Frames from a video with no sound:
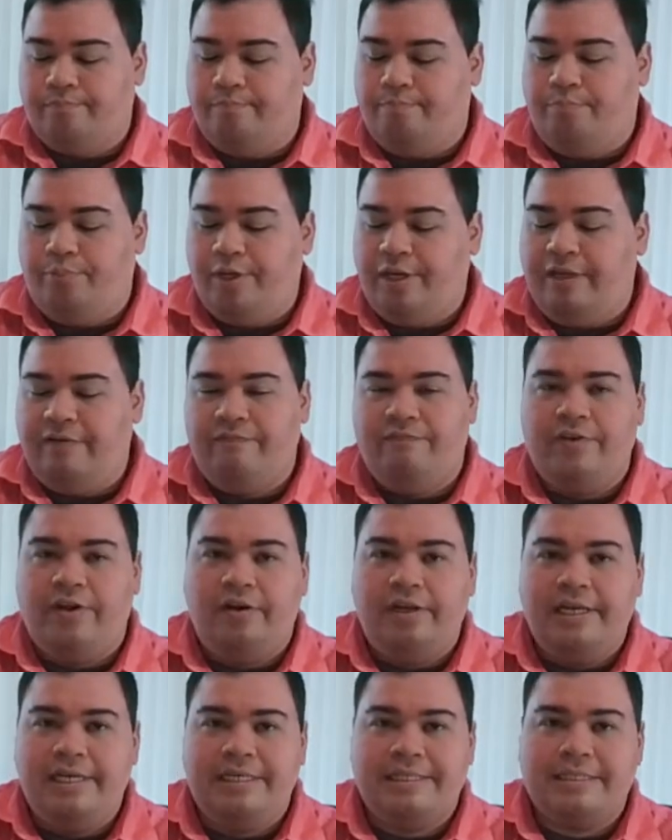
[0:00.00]
putting
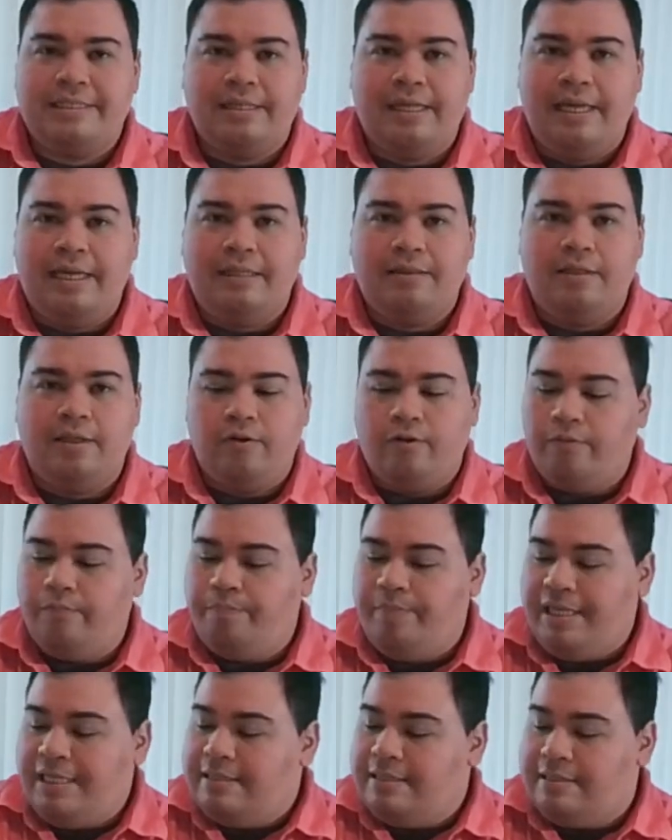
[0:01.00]
various like little
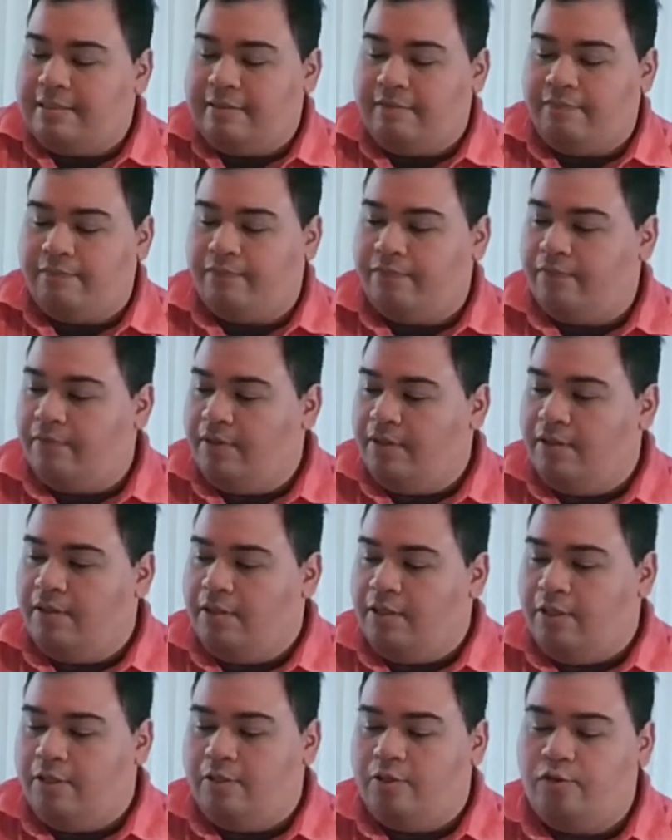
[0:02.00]
pieces of
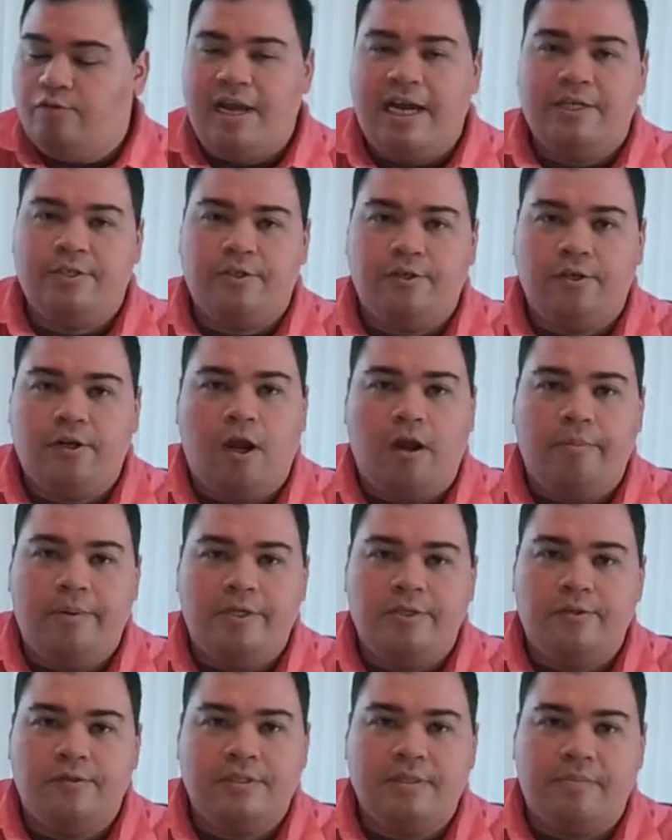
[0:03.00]
trash or
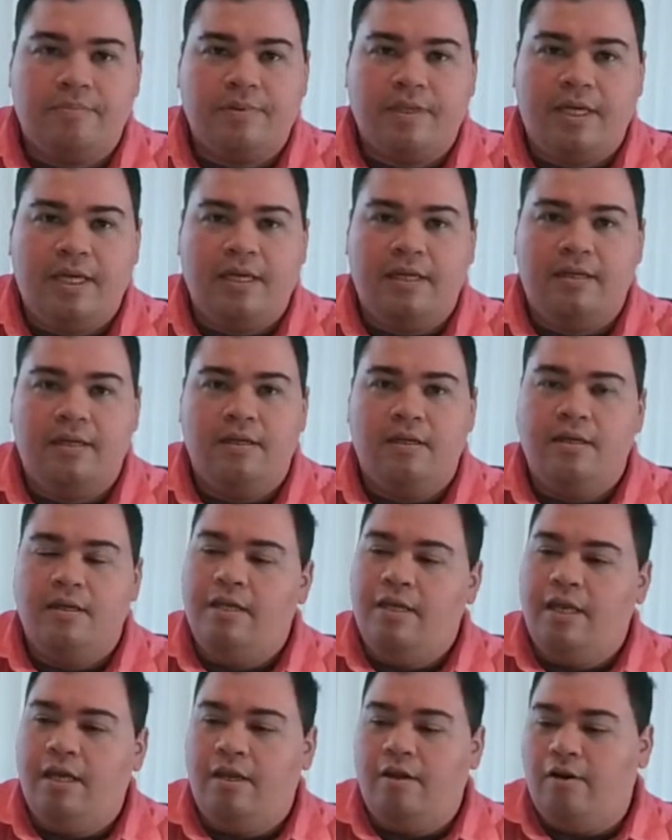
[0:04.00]
garbage or something.
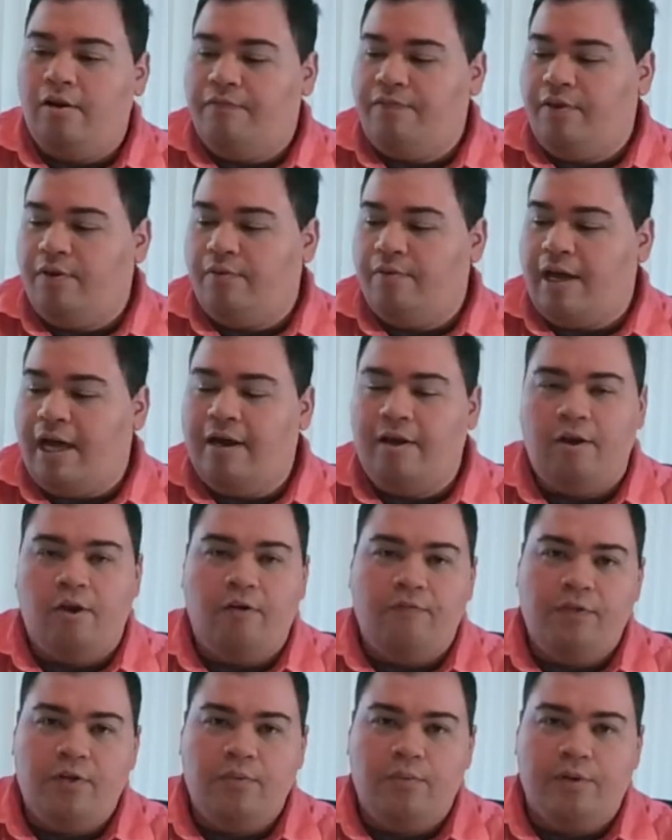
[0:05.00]
You know, if you
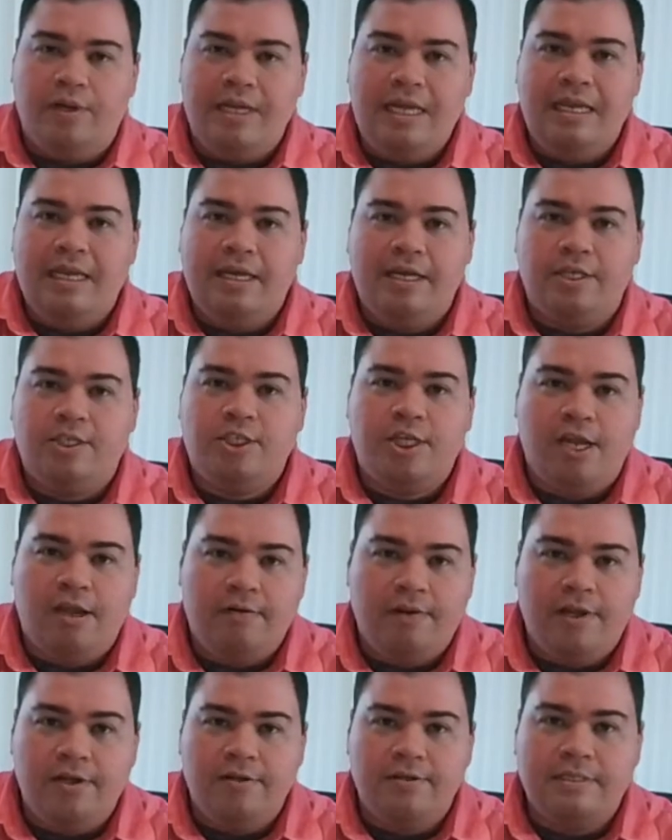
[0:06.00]
were eating a
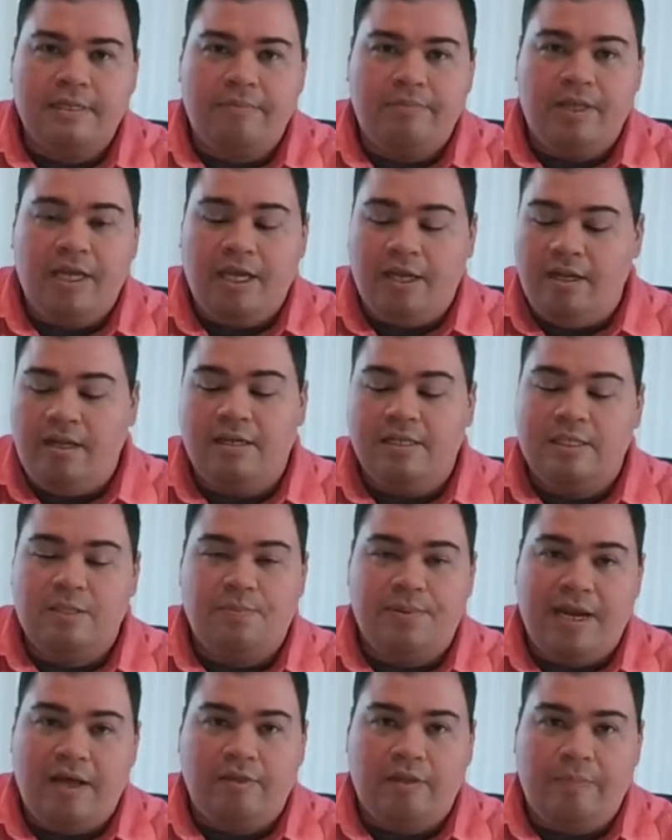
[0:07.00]
cherry or something and you need to
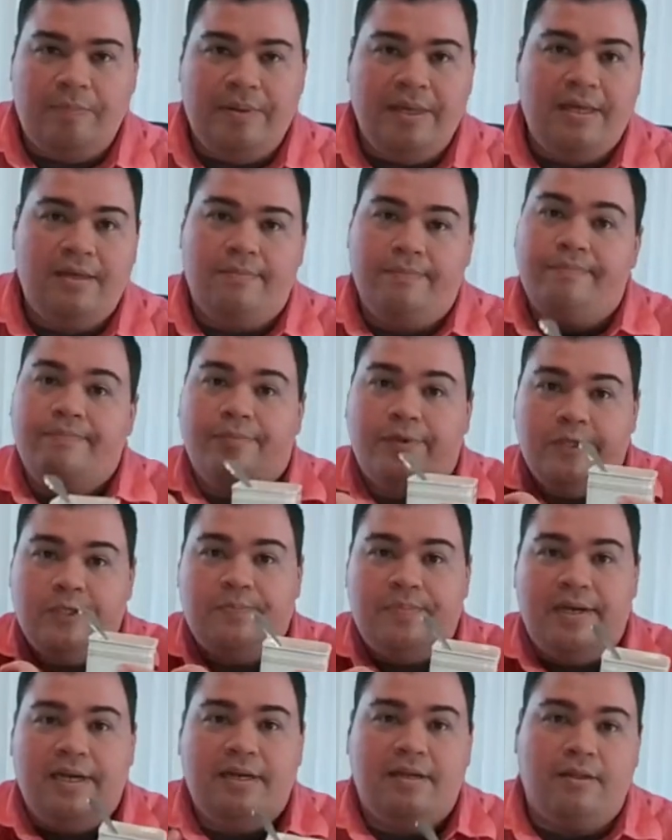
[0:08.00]
spit out the pit, you
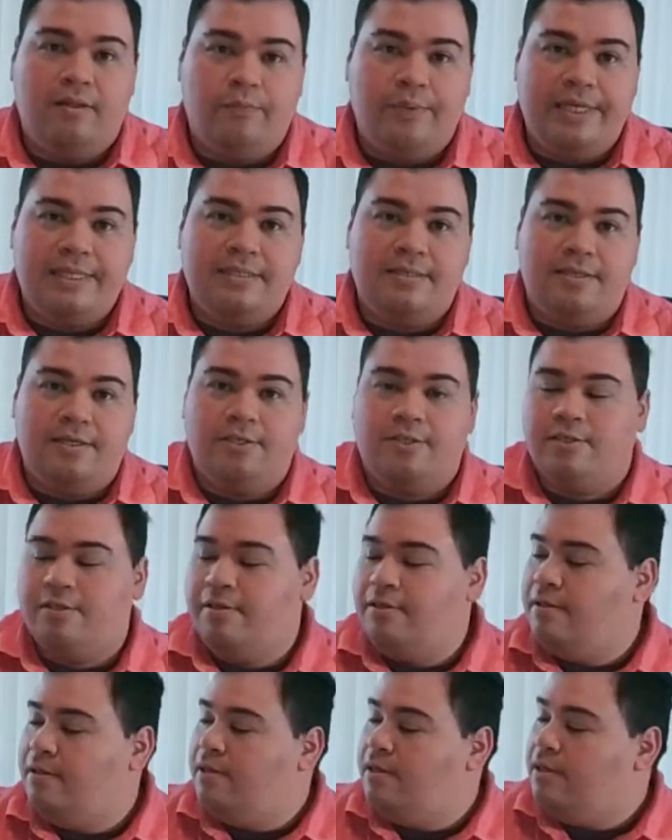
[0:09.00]
spit it in the waste dish.
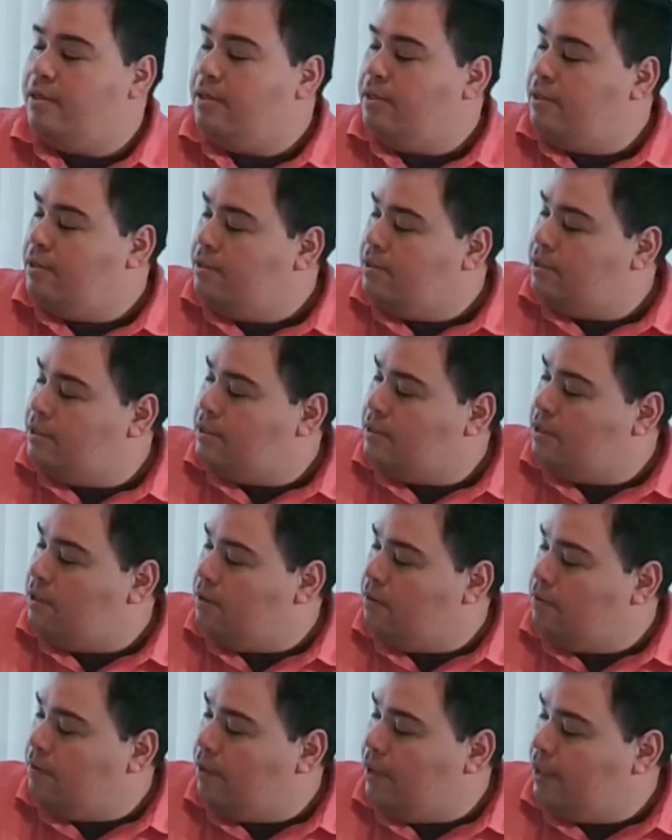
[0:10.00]

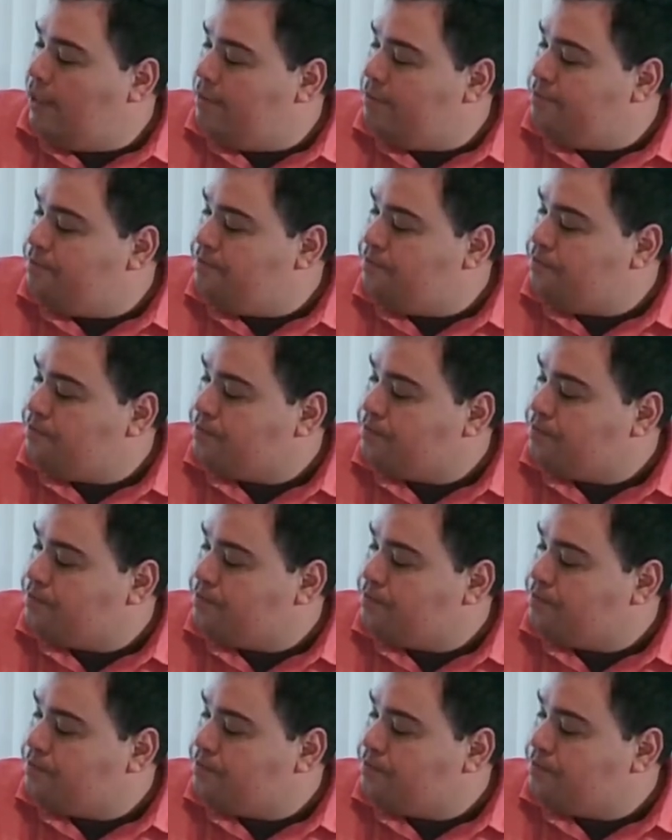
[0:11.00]
So